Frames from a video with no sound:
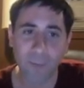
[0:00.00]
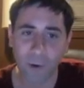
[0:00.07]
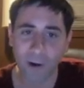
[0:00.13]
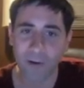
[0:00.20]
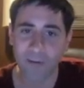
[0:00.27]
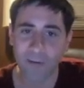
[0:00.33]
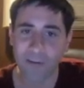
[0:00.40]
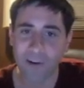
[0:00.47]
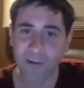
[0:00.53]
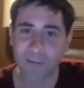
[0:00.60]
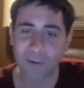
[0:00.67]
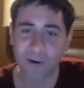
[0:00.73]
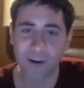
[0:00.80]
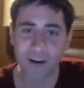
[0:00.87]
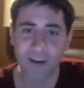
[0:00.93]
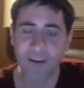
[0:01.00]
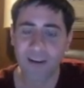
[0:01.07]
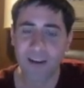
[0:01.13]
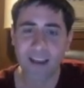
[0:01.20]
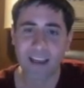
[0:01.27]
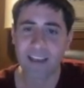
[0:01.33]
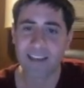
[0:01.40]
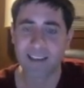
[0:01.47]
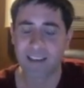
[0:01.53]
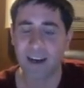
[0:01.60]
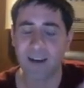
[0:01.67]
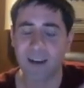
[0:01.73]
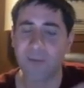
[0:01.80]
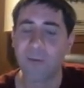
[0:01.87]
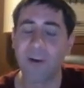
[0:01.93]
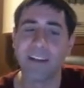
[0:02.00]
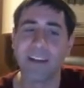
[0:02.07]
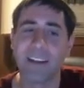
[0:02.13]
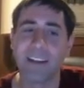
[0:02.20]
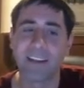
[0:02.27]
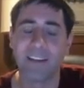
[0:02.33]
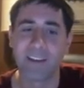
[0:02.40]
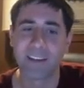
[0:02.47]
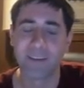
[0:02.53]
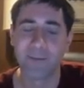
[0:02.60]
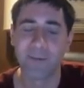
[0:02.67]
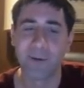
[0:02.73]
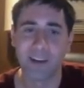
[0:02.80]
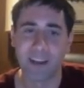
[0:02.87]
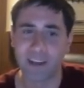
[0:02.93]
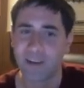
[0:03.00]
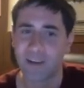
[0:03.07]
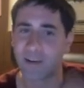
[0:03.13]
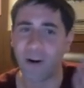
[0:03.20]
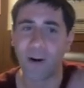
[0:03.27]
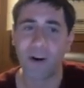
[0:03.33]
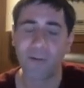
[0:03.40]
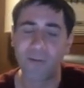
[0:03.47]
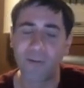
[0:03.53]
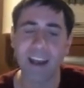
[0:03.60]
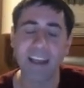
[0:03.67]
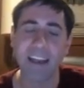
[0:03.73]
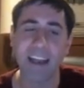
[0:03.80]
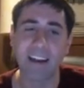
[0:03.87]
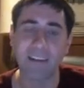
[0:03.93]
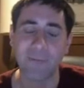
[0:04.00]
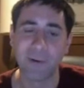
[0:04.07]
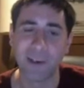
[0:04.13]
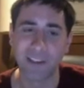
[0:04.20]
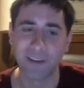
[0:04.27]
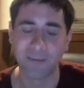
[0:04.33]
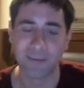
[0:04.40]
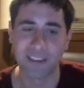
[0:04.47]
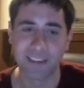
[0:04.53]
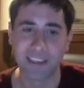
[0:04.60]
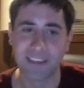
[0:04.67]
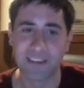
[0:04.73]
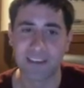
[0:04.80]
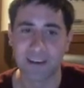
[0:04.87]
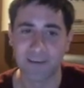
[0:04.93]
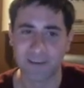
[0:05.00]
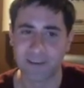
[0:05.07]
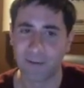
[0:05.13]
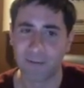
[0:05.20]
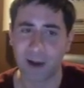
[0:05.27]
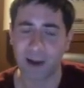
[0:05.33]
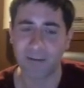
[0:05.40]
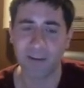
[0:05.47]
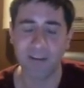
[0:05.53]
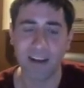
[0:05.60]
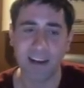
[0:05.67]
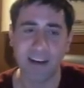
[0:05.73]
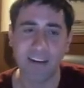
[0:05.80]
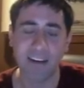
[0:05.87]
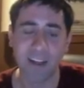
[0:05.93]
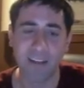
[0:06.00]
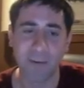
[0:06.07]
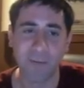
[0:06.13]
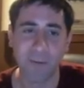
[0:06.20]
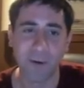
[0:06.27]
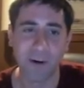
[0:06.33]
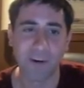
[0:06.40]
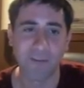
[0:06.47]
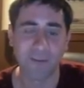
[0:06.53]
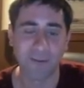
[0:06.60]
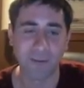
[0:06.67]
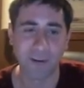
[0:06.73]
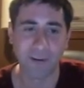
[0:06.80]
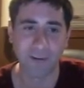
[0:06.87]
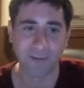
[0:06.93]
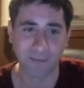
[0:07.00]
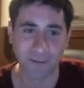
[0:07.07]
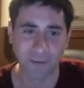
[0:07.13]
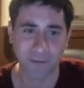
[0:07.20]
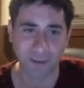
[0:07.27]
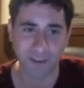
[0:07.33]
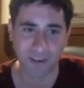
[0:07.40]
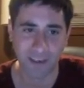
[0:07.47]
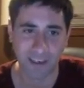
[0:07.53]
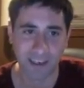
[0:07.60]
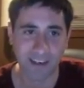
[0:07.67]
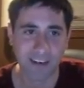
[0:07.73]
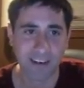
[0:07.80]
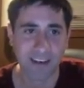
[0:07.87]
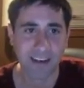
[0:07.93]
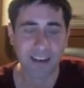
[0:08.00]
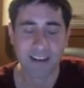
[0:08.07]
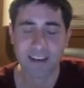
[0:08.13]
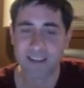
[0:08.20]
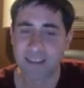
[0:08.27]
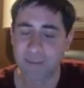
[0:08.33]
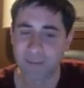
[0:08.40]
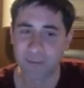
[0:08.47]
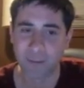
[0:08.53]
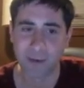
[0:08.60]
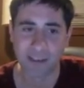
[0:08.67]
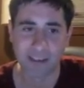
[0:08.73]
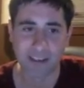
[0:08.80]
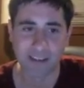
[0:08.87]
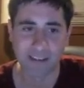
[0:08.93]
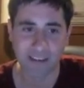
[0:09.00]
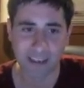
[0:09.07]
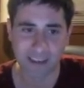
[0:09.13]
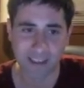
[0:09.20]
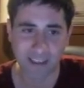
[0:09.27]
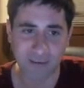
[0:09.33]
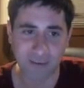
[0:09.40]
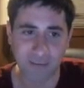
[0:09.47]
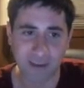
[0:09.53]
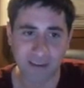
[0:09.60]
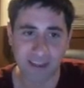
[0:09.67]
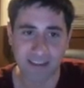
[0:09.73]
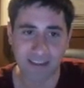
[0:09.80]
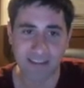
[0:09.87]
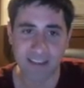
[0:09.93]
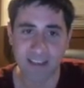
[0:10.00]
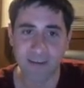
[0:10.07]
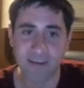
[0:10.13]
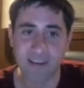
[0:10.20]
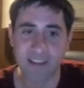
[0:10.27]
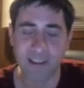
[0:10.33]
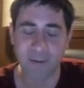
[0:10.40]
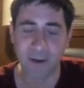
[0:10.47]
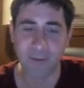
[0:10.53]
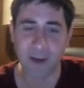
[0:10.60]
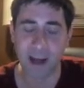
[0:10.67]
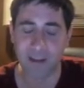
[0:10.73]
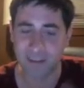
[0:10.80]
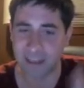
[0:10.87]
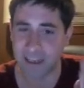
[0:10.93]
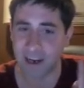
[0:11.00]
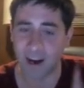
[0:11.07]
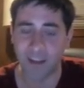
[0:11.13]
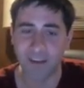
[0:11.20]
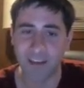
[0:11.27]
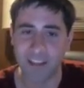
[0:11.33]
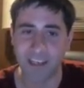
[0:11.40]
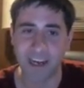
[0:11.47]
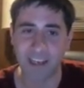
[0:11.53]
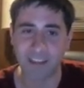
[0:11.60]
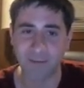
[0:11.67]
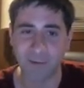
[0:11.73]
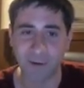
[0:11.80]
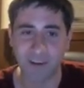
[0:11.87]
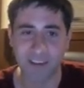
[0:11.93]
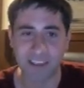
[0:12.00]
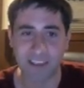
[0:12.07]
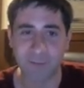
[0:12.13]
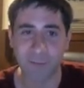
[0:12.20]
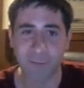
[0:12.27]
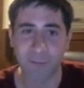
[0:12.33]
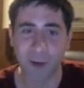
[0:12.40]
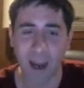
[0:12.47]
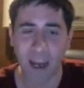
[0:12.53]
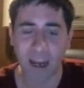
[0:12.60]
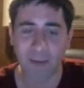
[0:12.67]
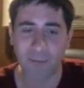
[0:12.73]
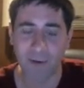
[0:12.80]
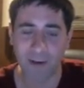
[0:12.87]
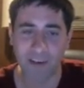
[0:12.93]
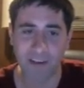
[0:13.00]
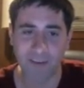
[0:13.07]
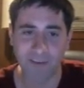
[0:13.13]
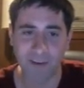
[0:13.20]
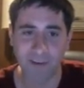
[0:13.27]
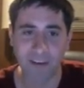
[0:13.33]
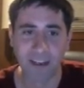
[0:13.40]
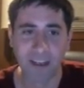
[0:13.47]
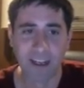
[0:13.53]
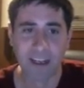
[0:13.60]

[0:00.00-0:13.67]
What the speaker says: more free ward is kind of pointless if you're a support. Like, you're already getting wards from your Sightstone, so why would you get another ward from your trinket? Seems pointless. Get the Sweeping Lens. Then you can sweep out the other side's wards. That's way more useful.